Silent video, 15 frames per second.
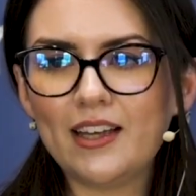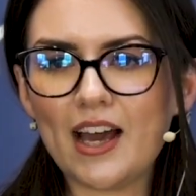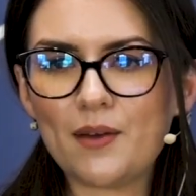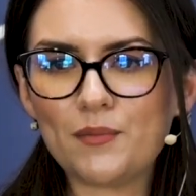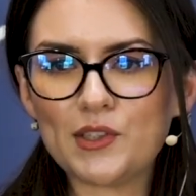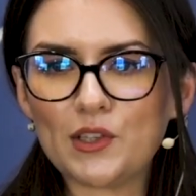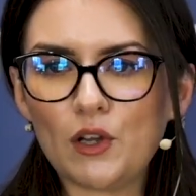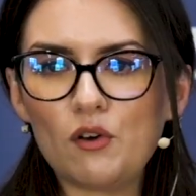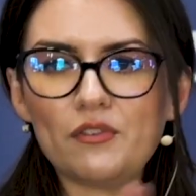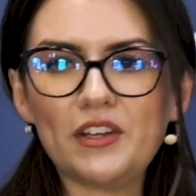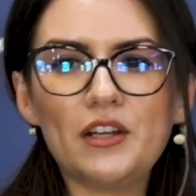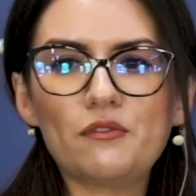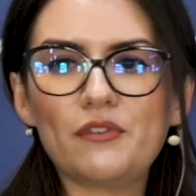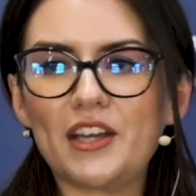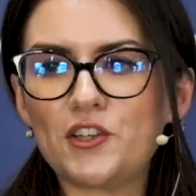there's a lot of
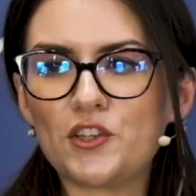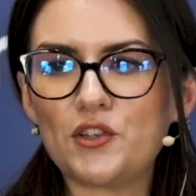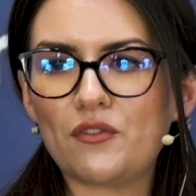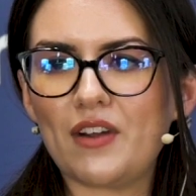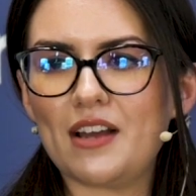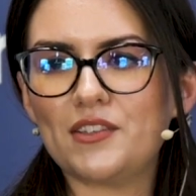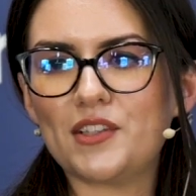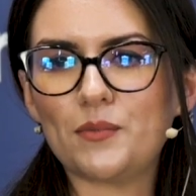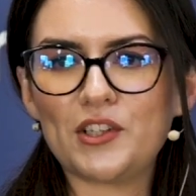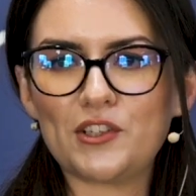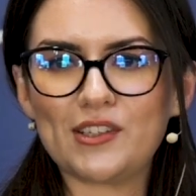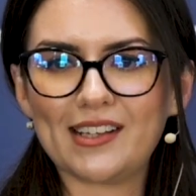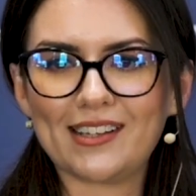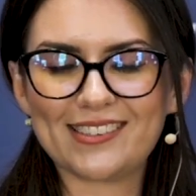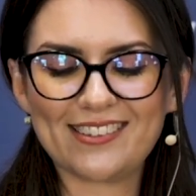innovation around it,
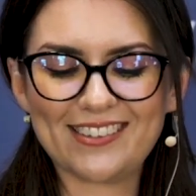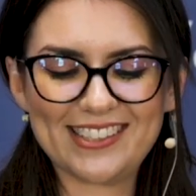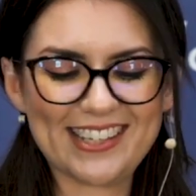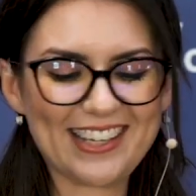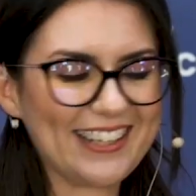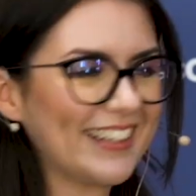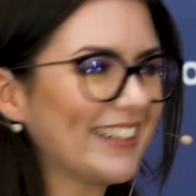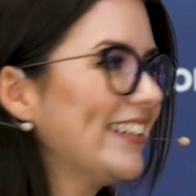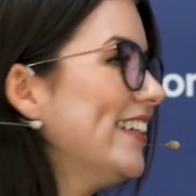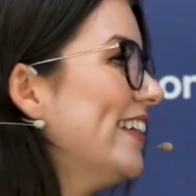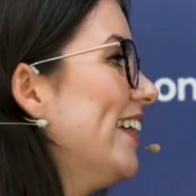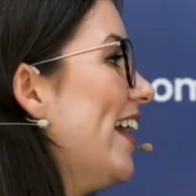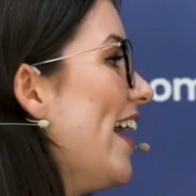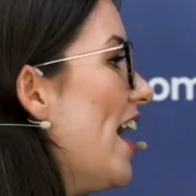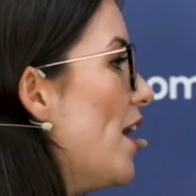which is exciting.
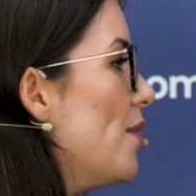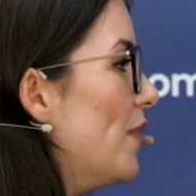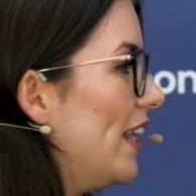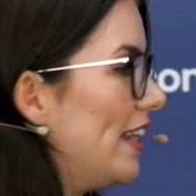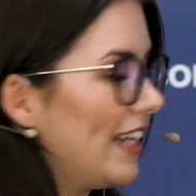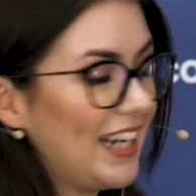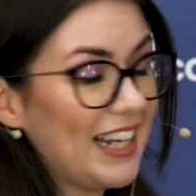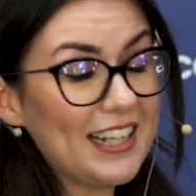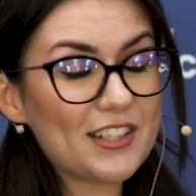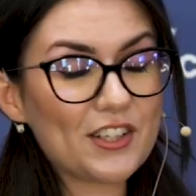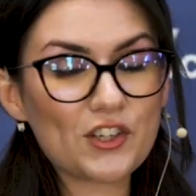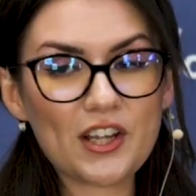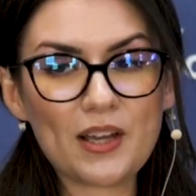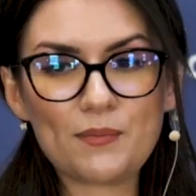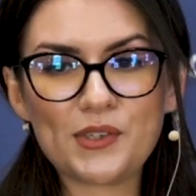And then
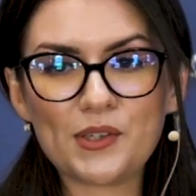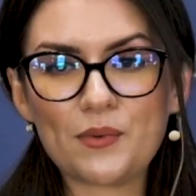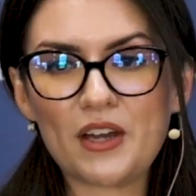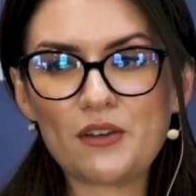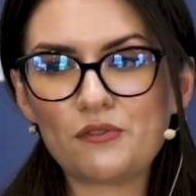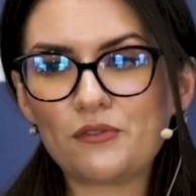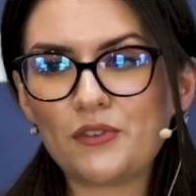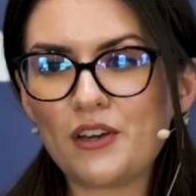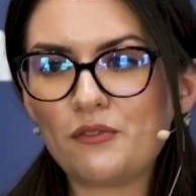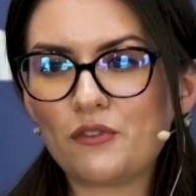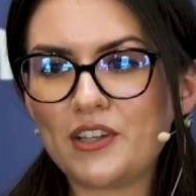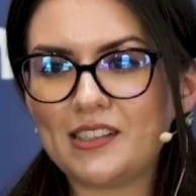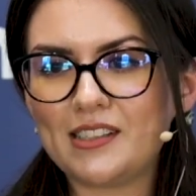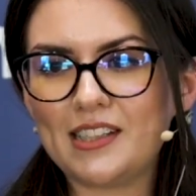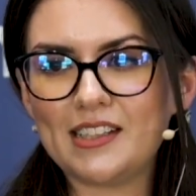leadership. So I've
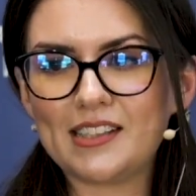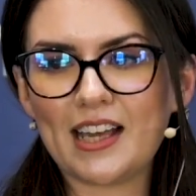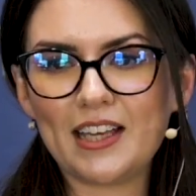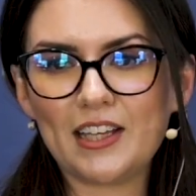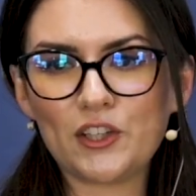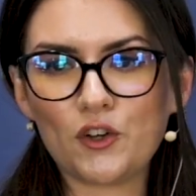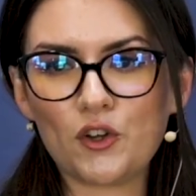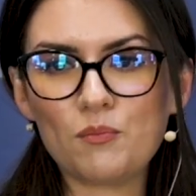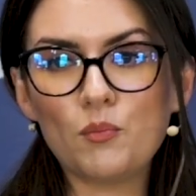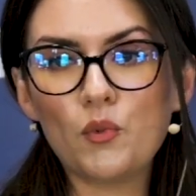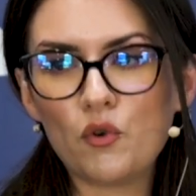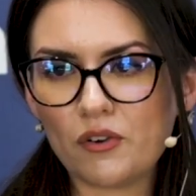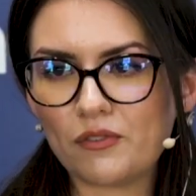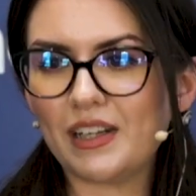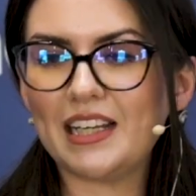recently taken on
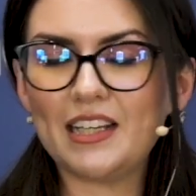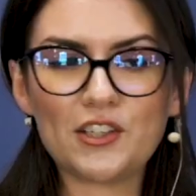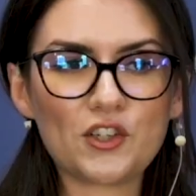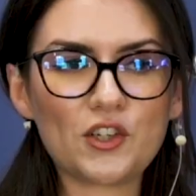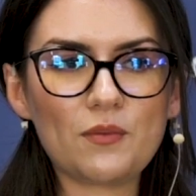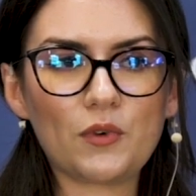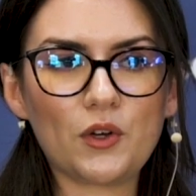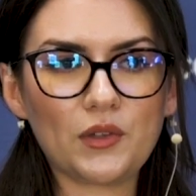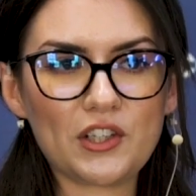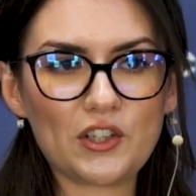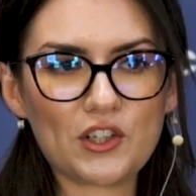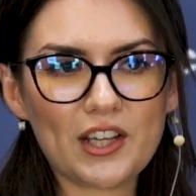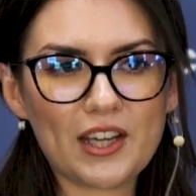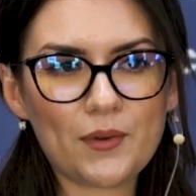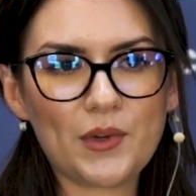more of a leadership role
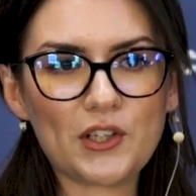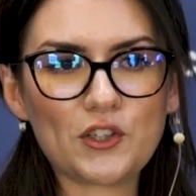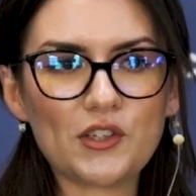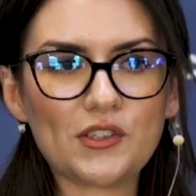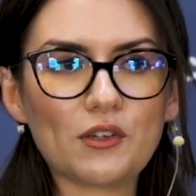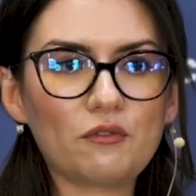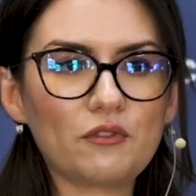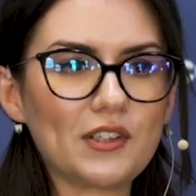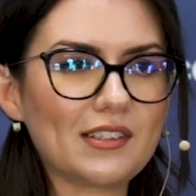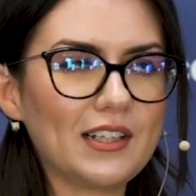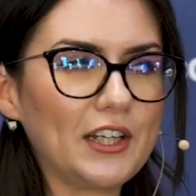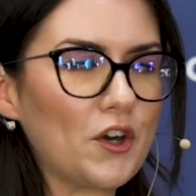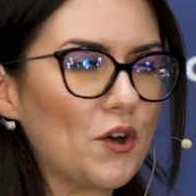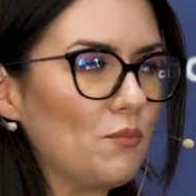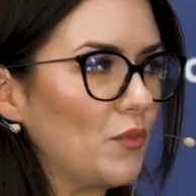this year, which has
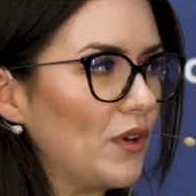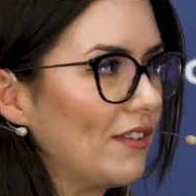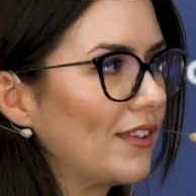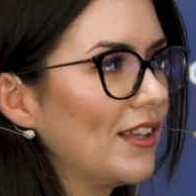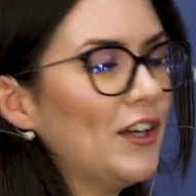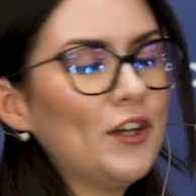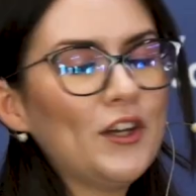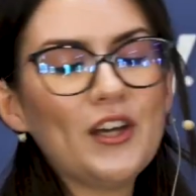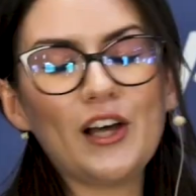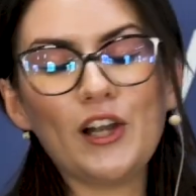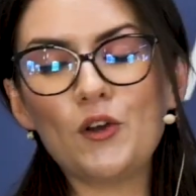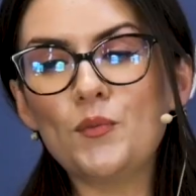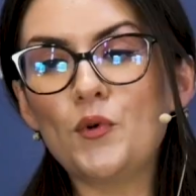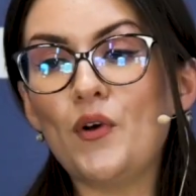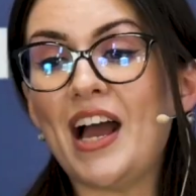obviously come with a
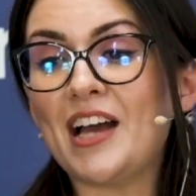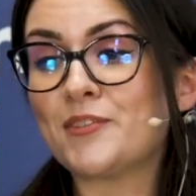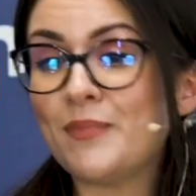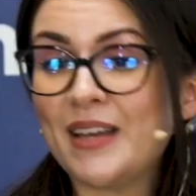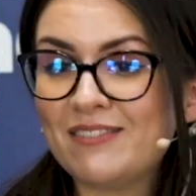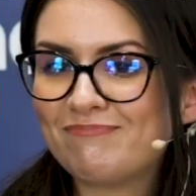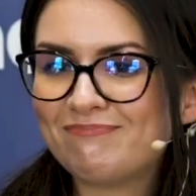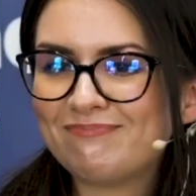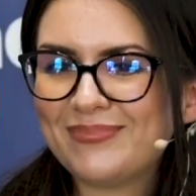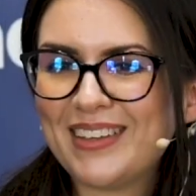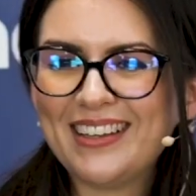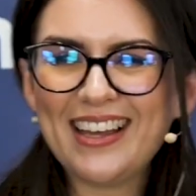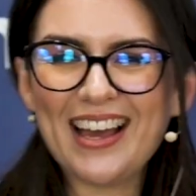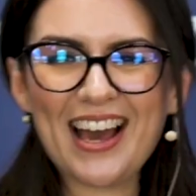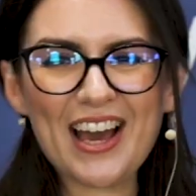lot more admin,
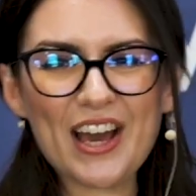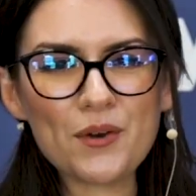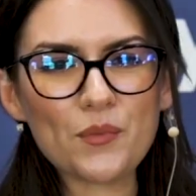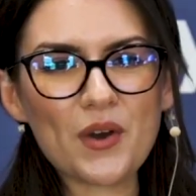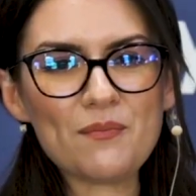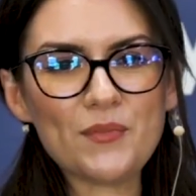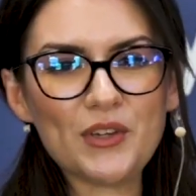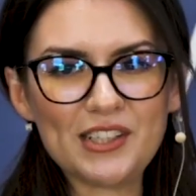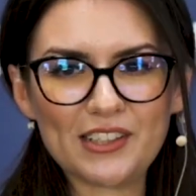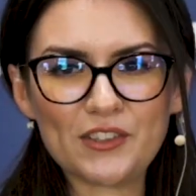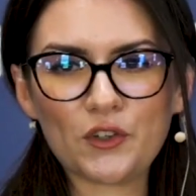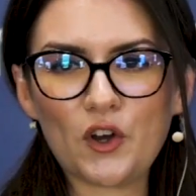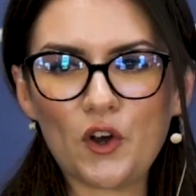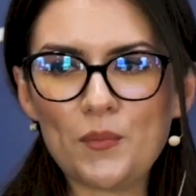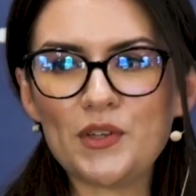where
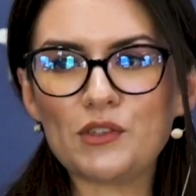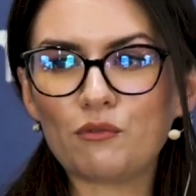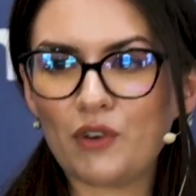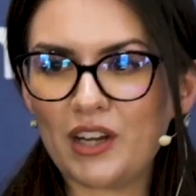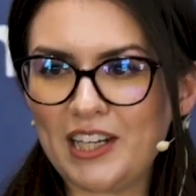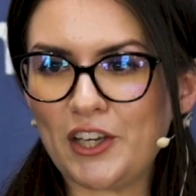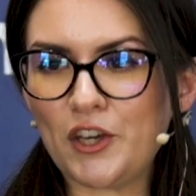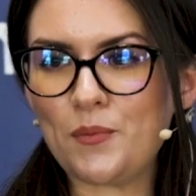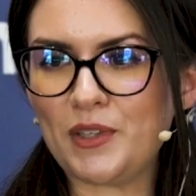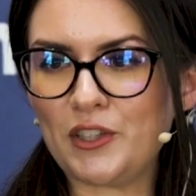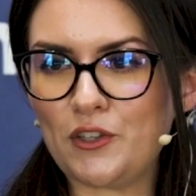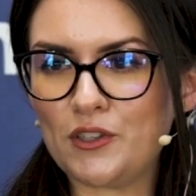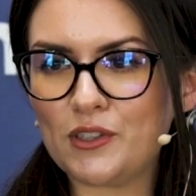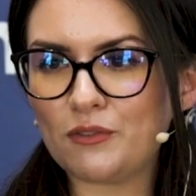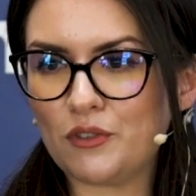monday.com has really come in
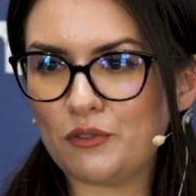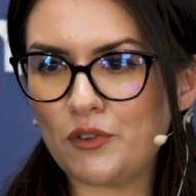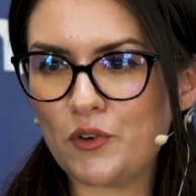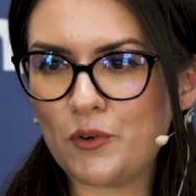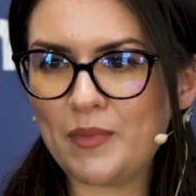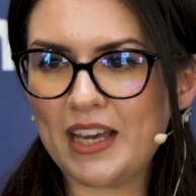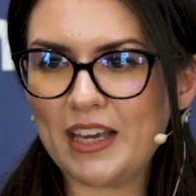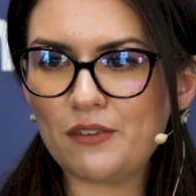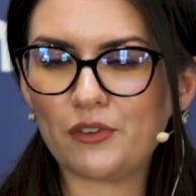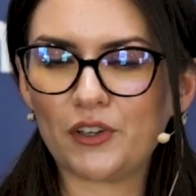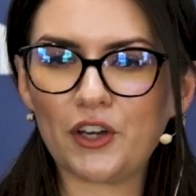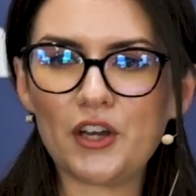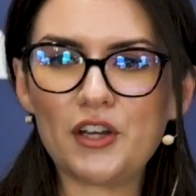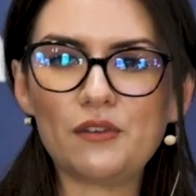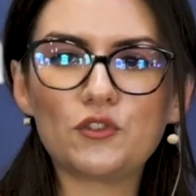useful for me for
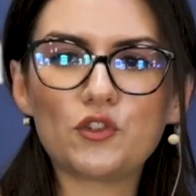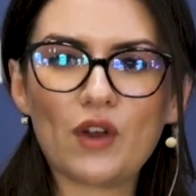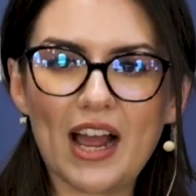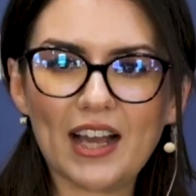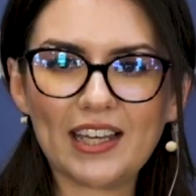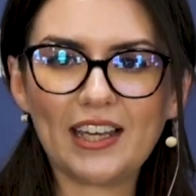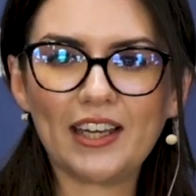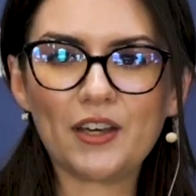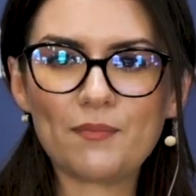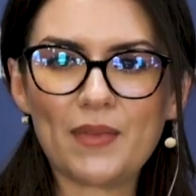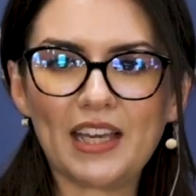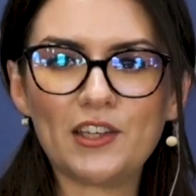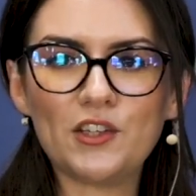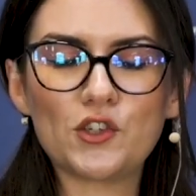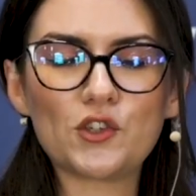kind of tracking and making